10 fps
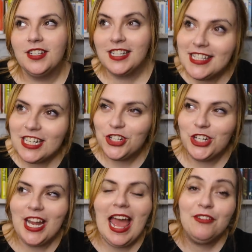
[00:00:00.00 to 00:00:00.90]

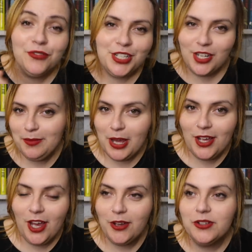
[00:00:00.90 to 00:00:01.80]
decision every time that I
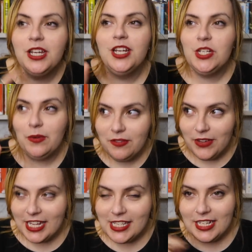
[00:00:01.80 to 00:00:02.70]
go to
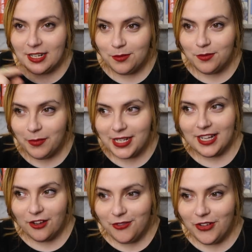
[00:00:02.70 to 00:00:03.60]
invest in
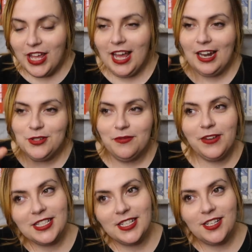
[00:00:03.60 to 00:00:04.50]
myself and to
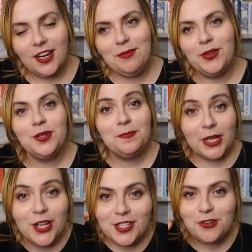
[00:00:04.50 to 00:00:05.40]
invest the time,
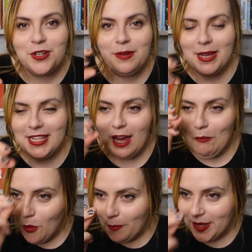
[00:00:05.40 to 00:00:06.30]
because I already made
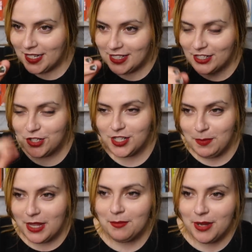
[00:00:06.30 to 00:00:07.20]
that one big decision to
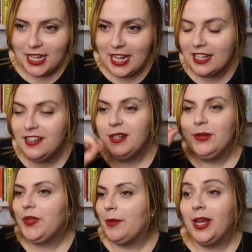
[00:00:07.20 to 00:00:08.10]
spend the money.
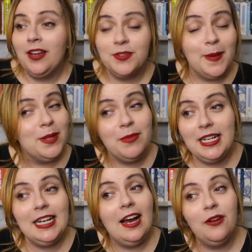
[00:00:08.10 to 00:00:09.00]
I'm like, I've spent the
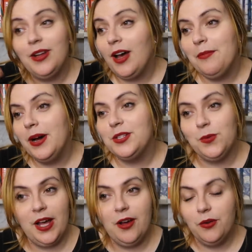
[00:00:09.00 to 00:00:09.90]
money now, I might
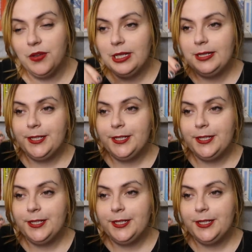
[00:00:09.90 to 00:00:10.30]
as well